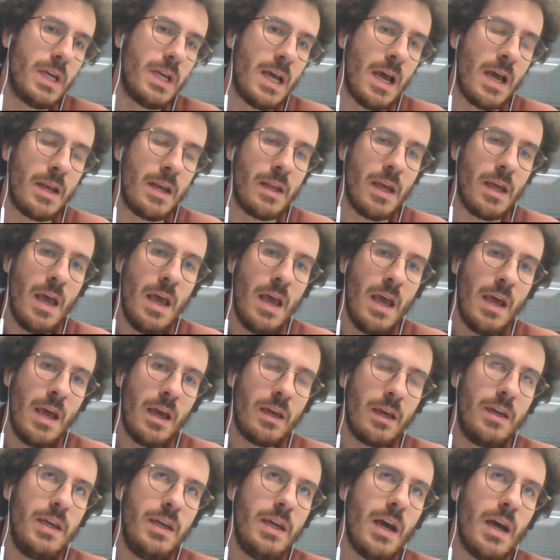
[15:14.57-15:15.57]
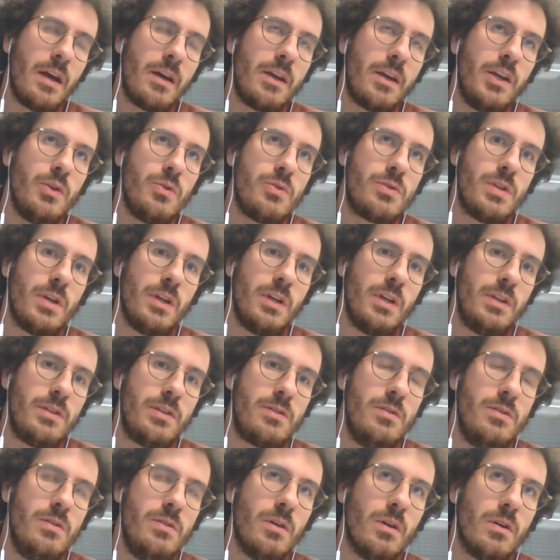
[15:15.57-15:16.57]
and he argues that
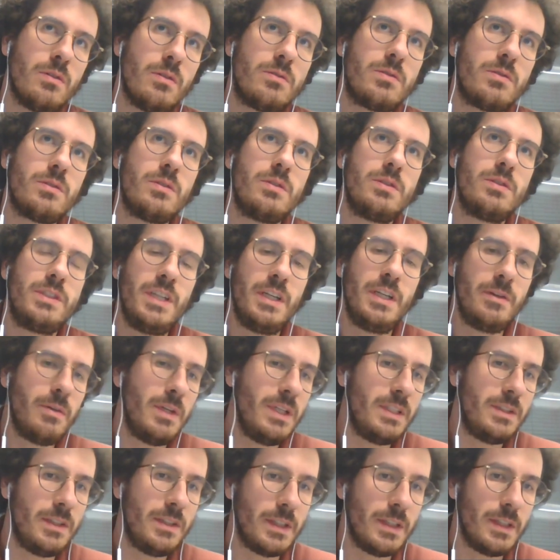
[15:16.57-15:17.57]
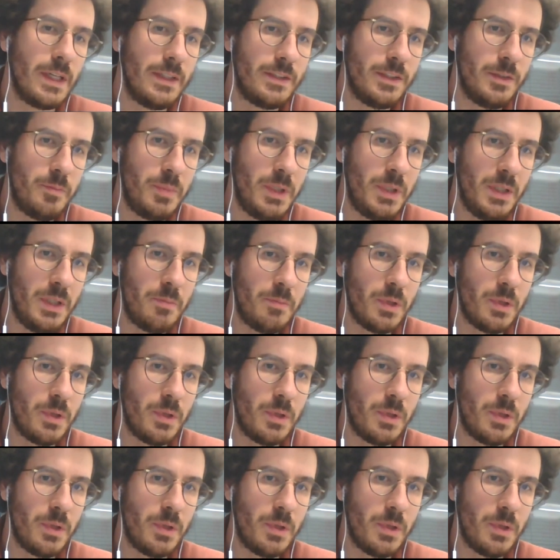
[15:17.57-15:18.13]
it's not generating A T P,